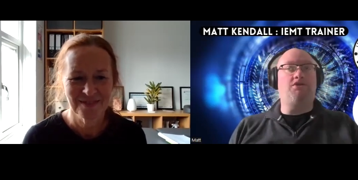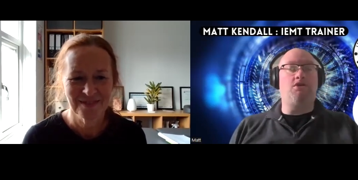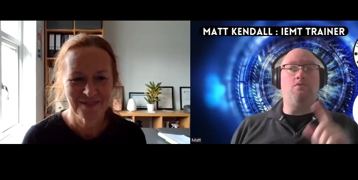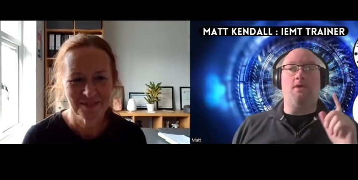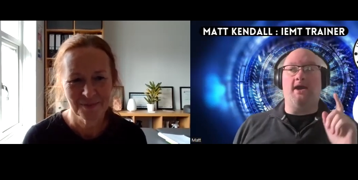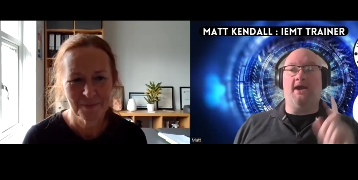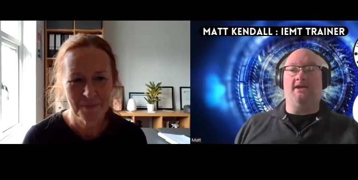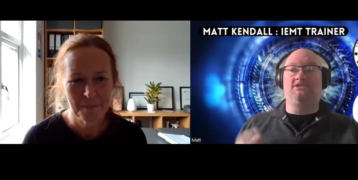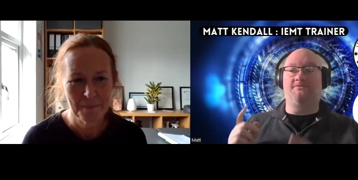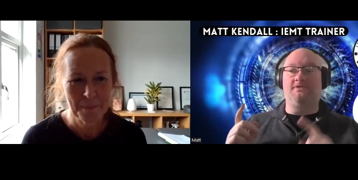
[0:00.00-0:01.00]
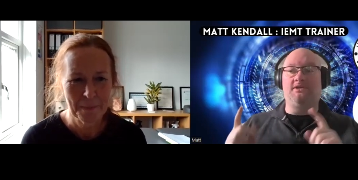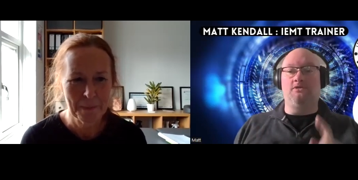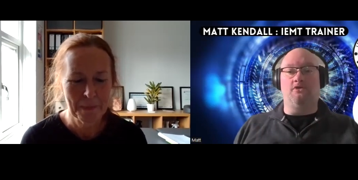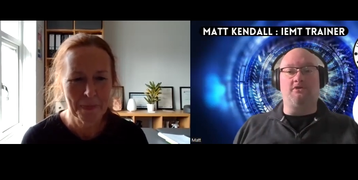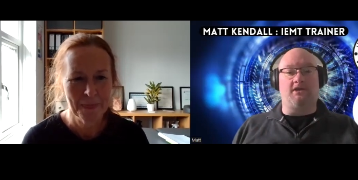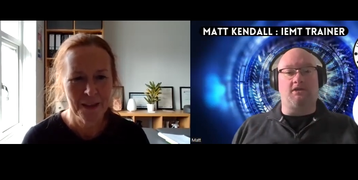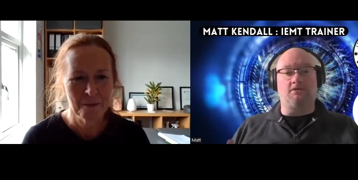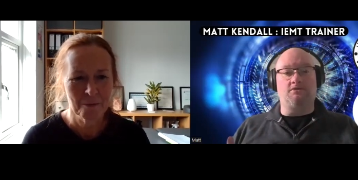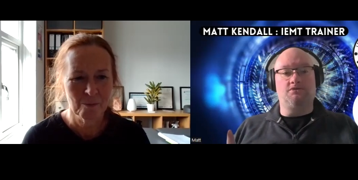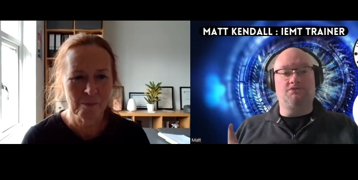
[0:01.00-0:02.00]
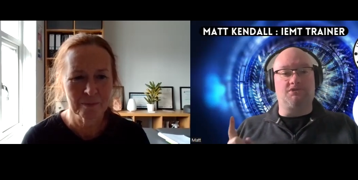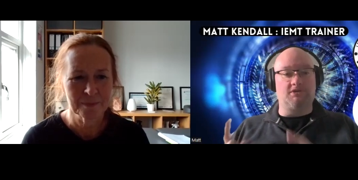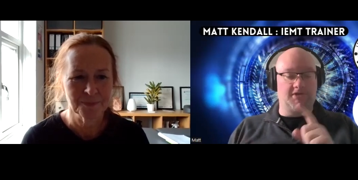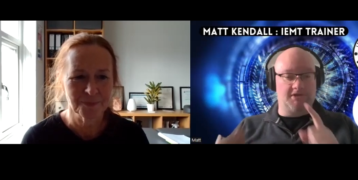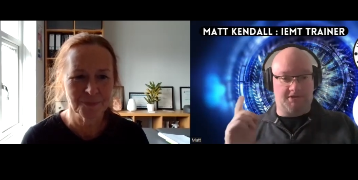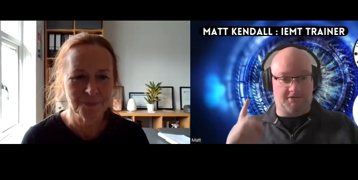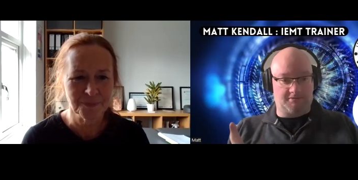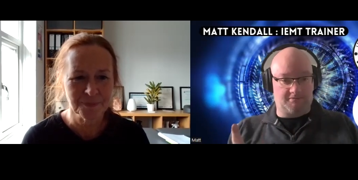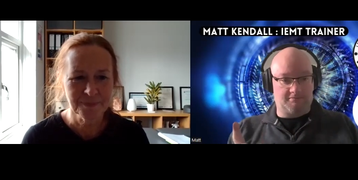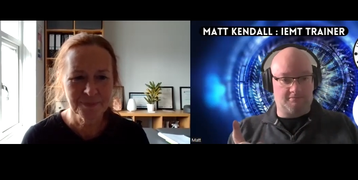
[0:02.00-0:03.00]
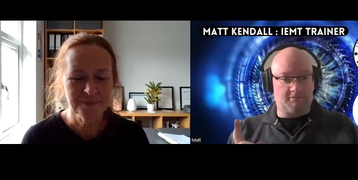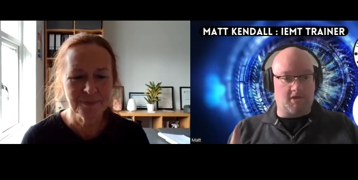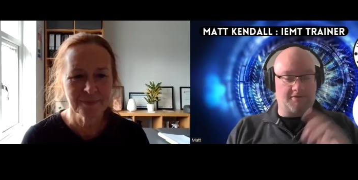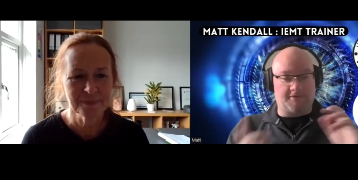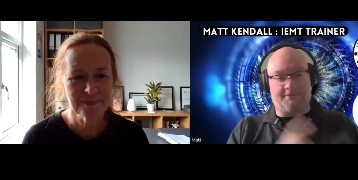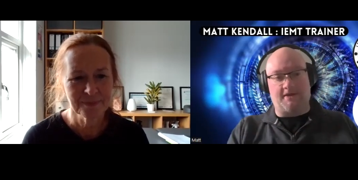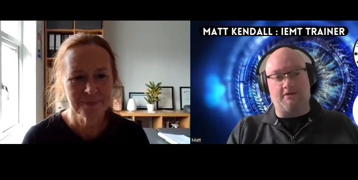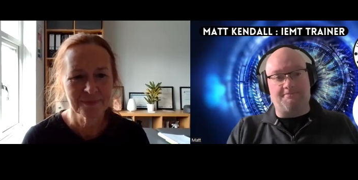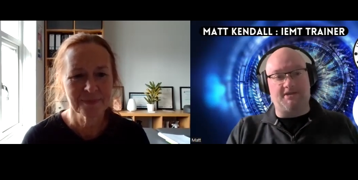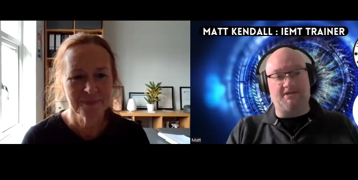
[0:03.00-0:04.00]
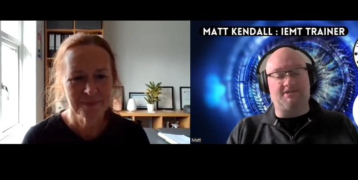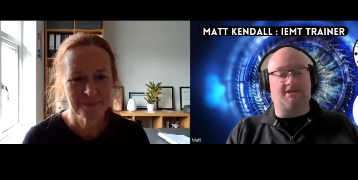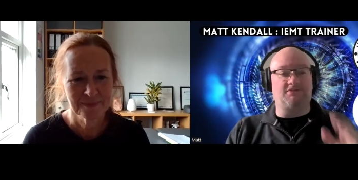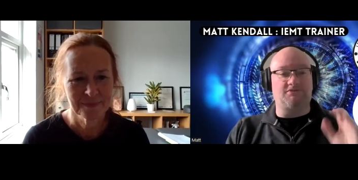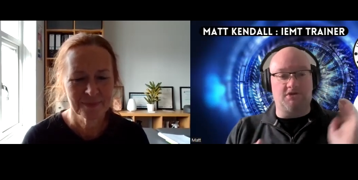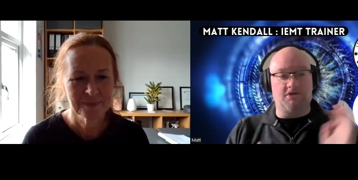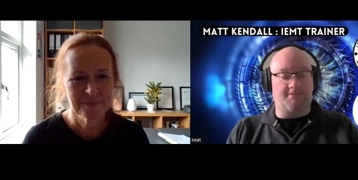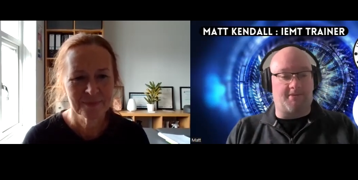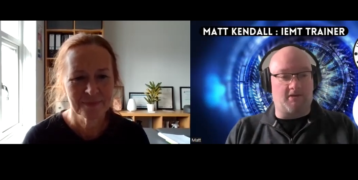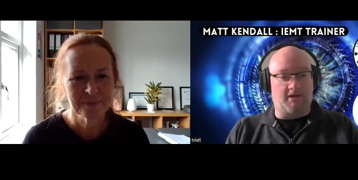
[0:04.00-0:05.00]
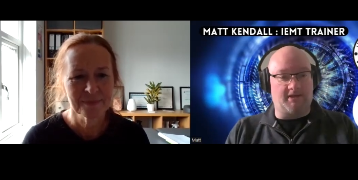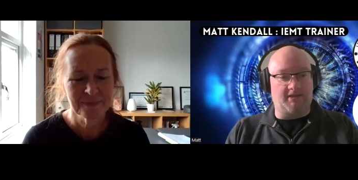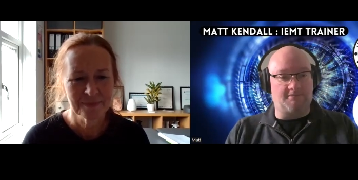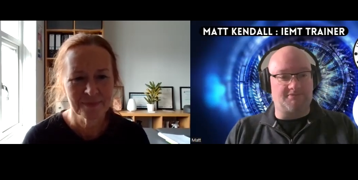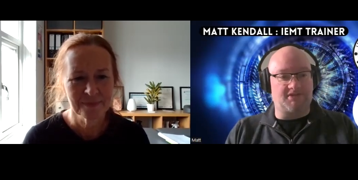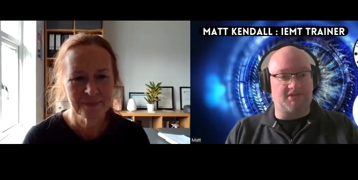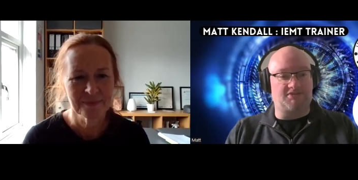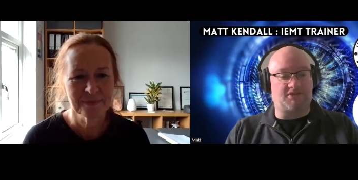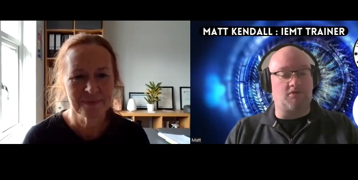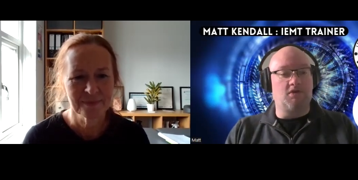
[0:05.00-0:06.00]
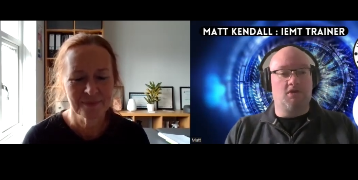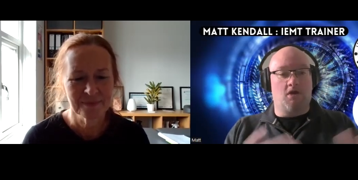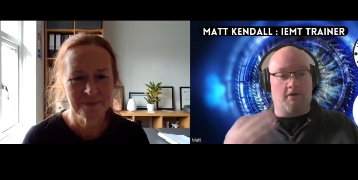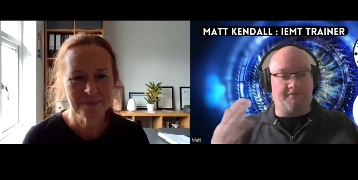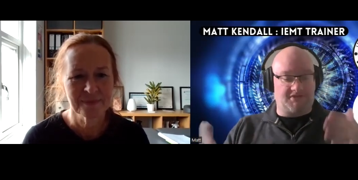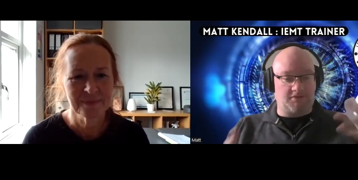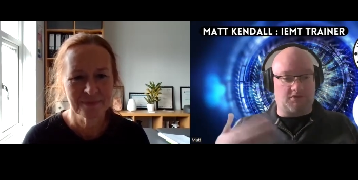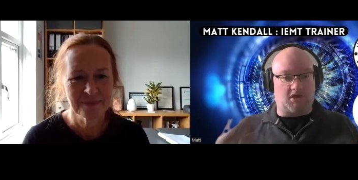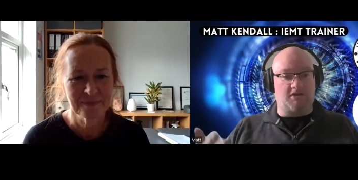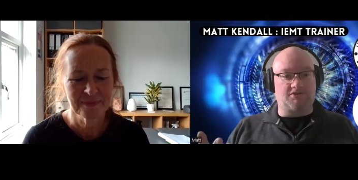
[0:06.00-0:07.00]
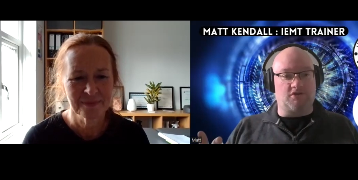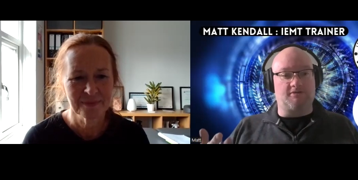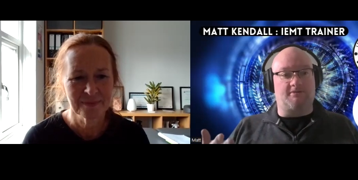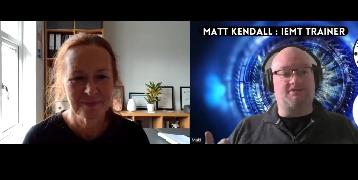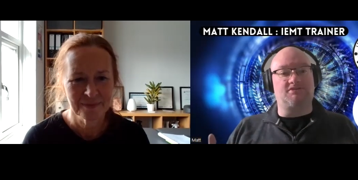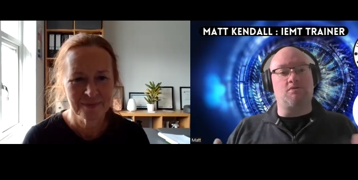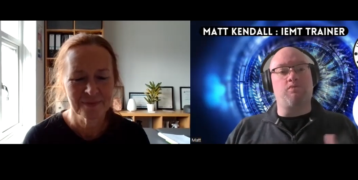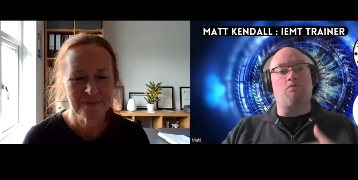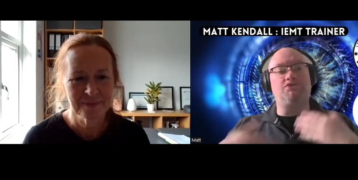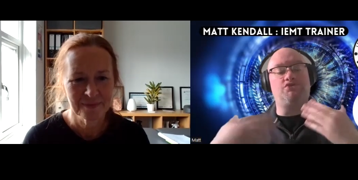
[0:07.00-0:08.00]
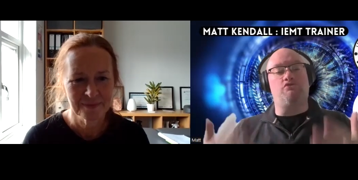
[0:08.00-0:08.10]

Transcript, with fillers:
Speaker 1: you actively looking to learn other therapies? Had you heard about IEMT? So obviously you were kind of told that. So what was